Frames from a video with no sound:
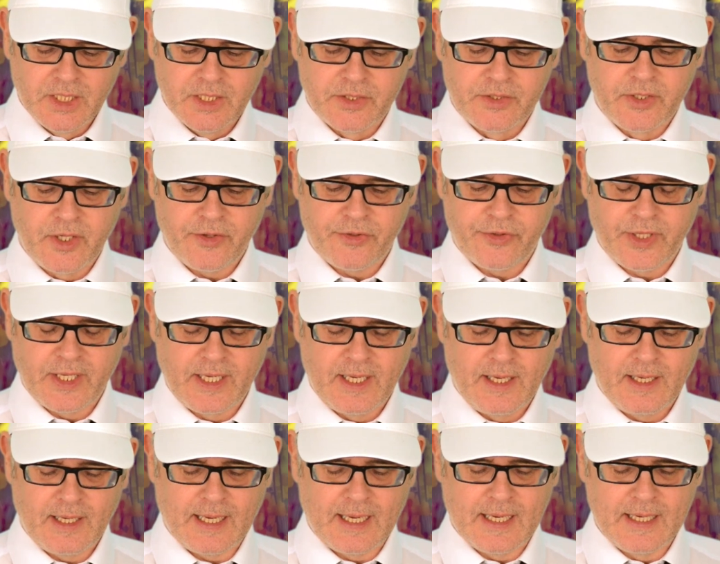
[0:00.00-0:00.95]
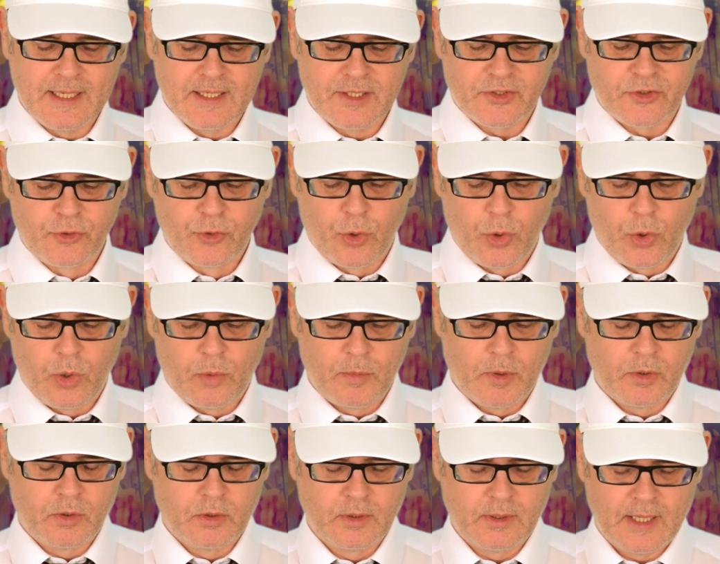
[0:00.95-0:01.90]
Nothing is
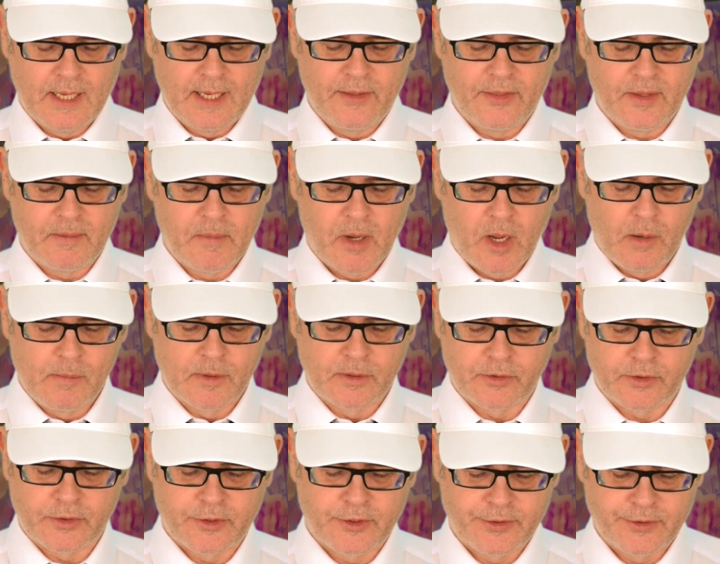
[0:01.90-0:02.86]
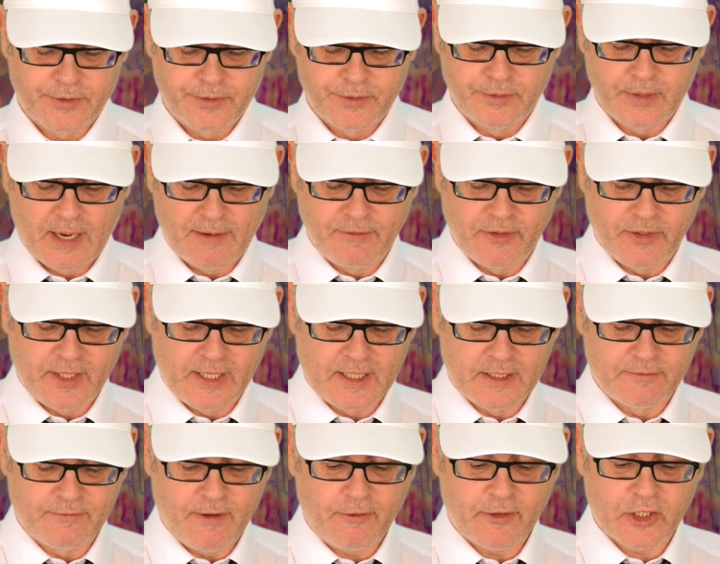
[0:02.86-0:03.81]
normal at the moment. Everything
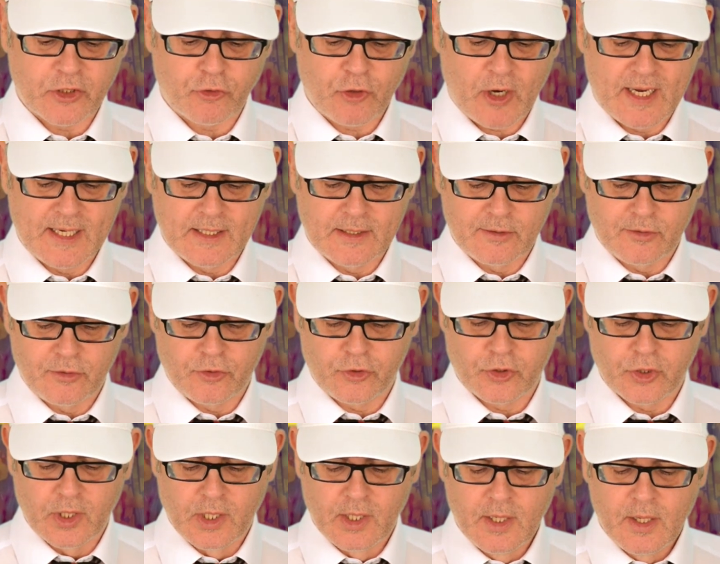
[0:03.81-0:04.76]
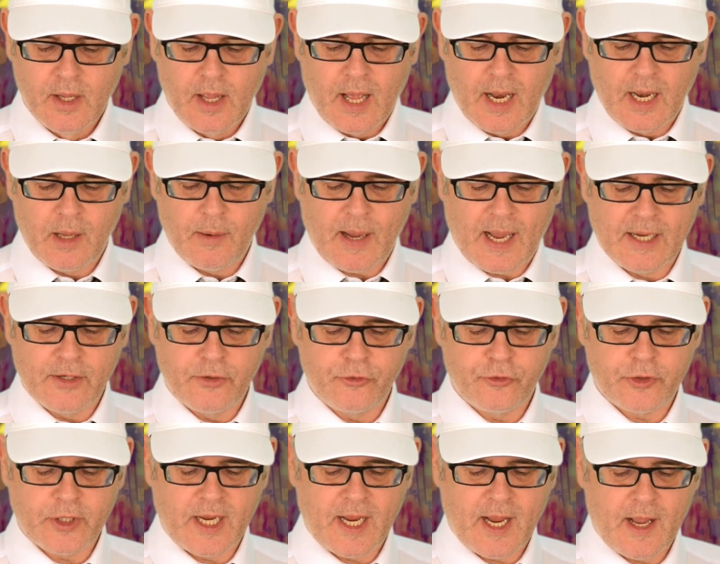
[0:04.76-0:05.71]
is very strange. Hello,
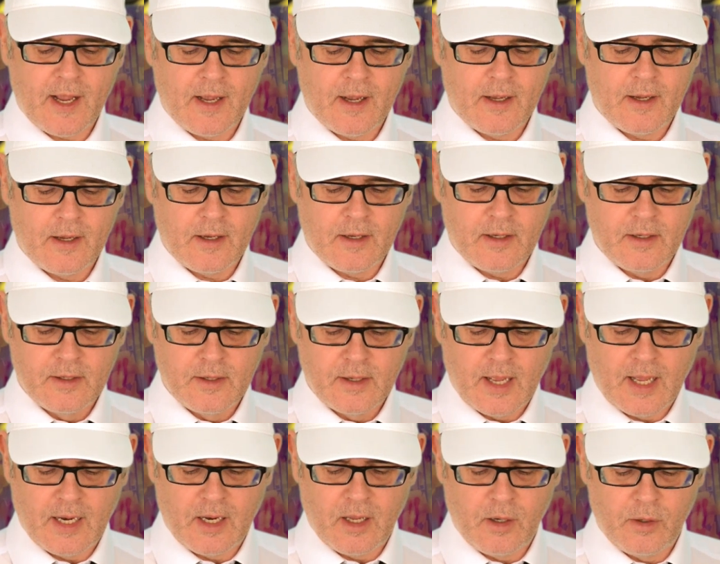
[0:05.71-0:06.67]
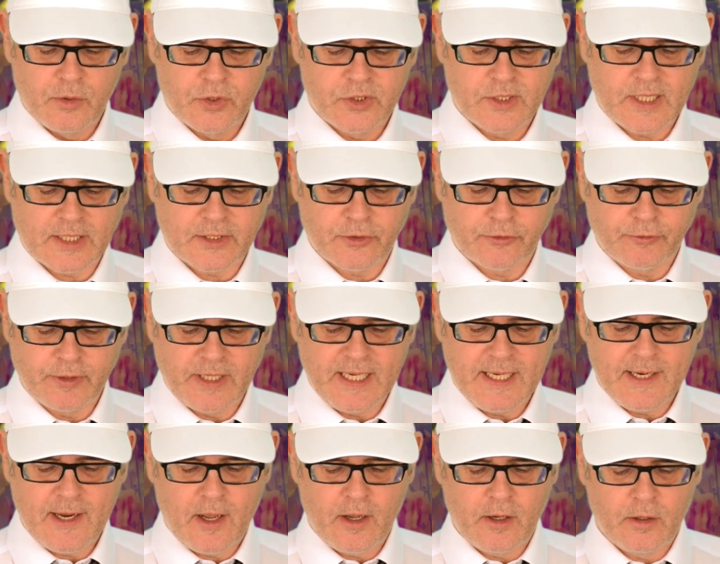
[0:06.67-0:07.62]
Andrea. Hello,
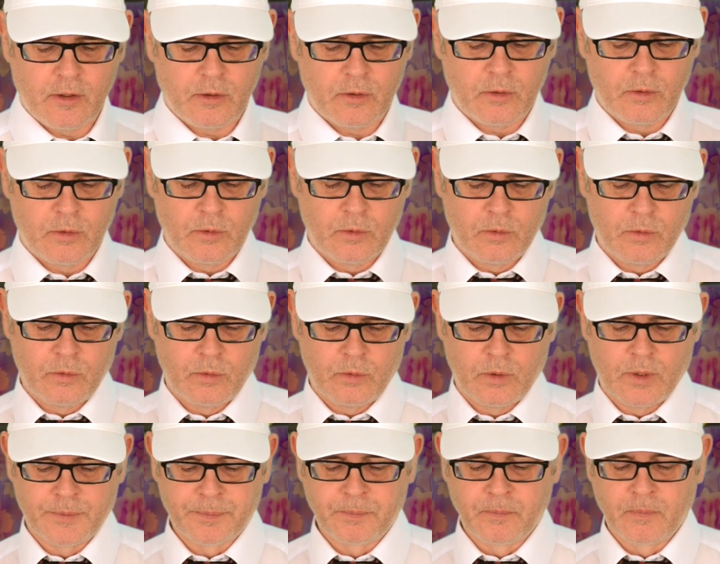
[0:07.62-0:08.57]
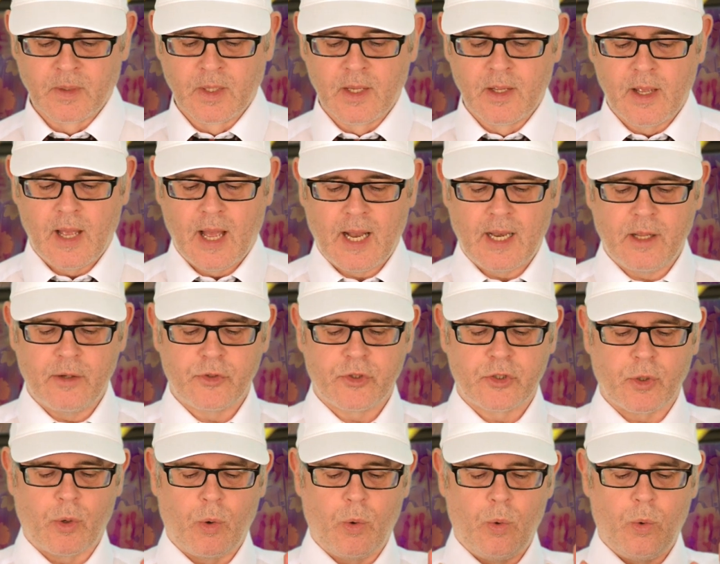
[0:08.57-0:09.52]
Saturino. Hello
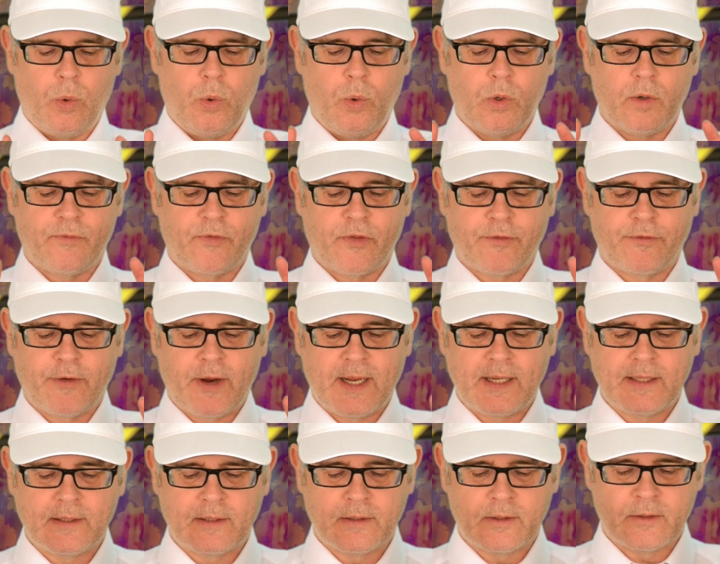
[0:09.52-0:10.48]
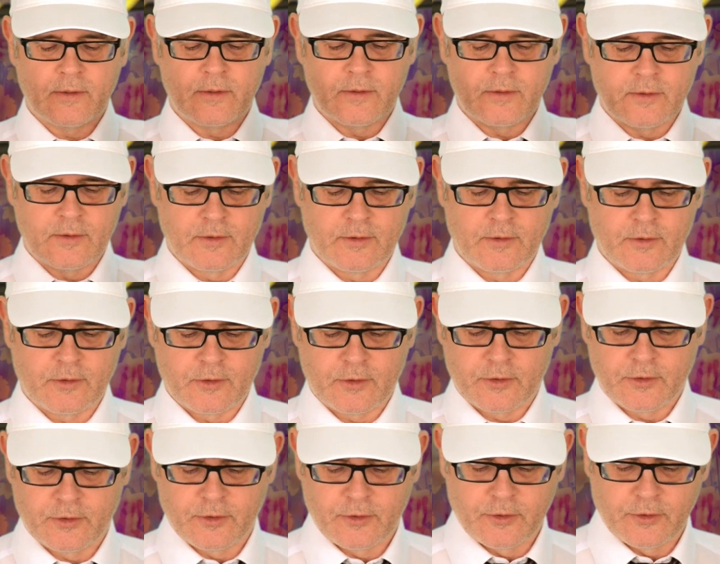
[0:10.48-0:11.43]
to all of the
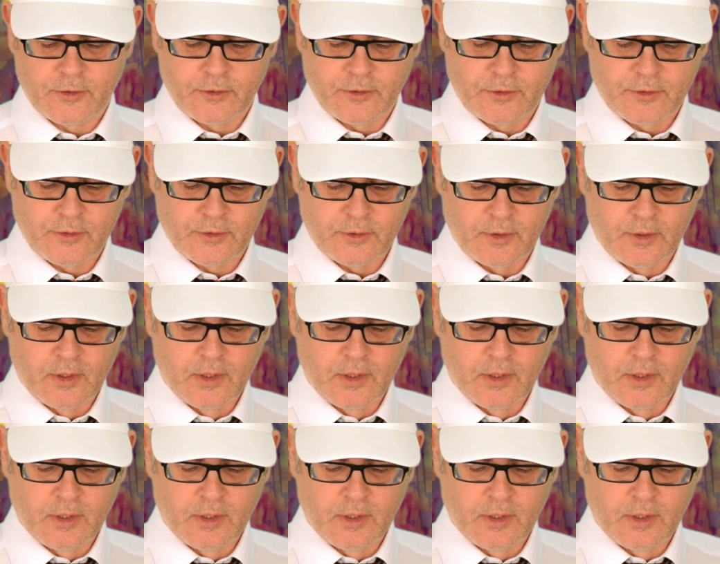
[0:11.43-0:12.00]
friends.